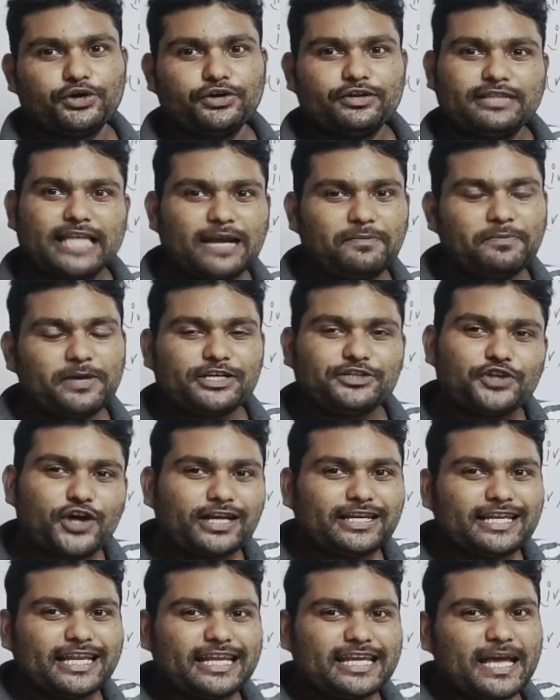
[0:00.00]
That means you are
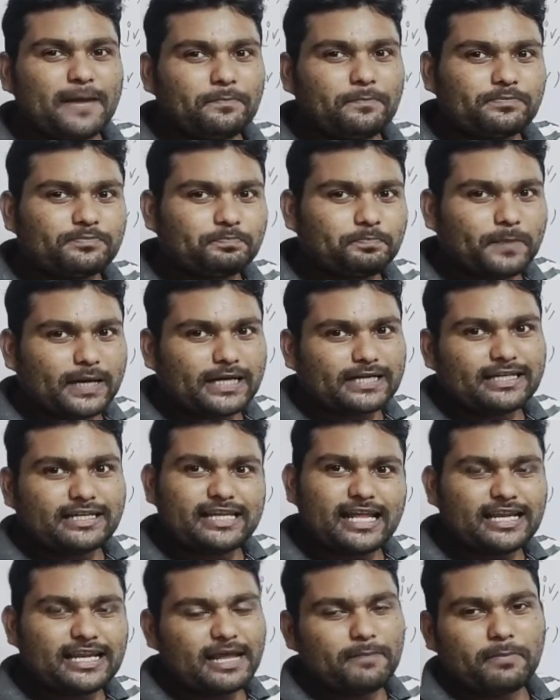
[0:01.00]
telling a particular
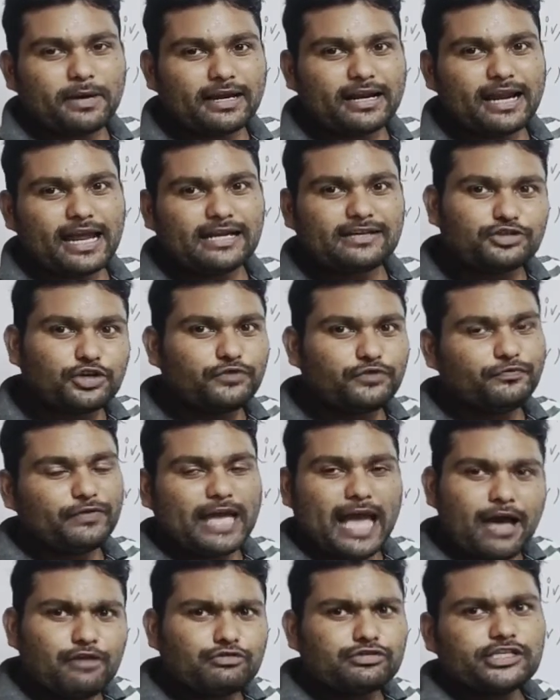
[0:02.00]
number, right? So we
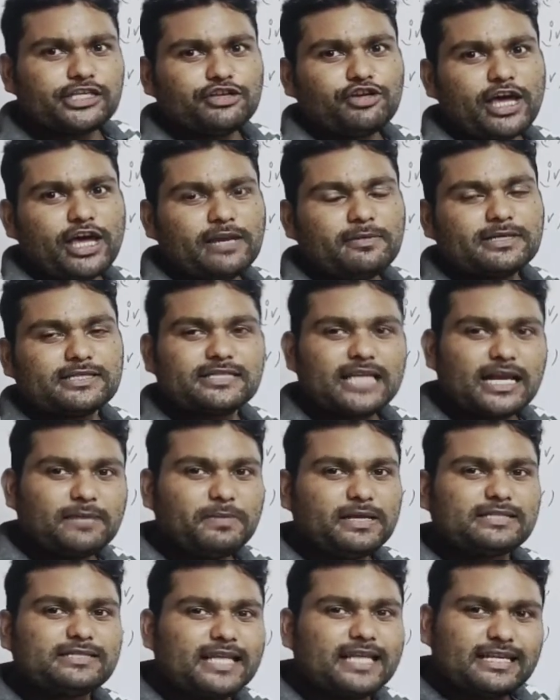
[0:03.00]
have 0 elements. That means
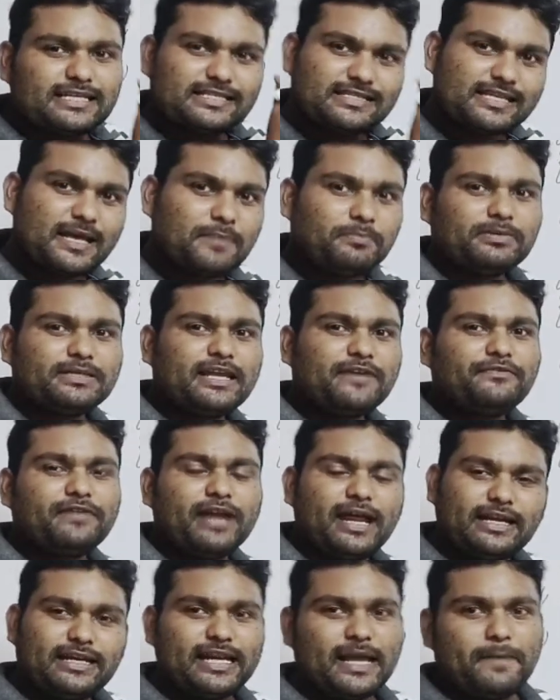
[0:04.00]
there is some definite
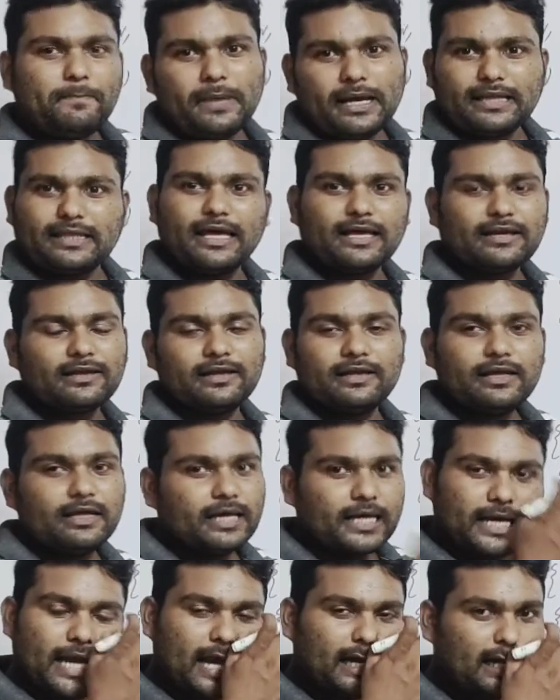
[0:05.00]
number there,
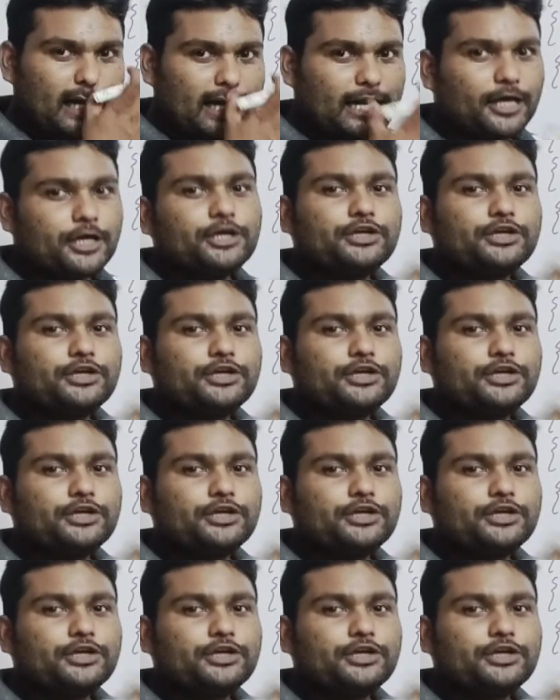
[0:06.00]
right now.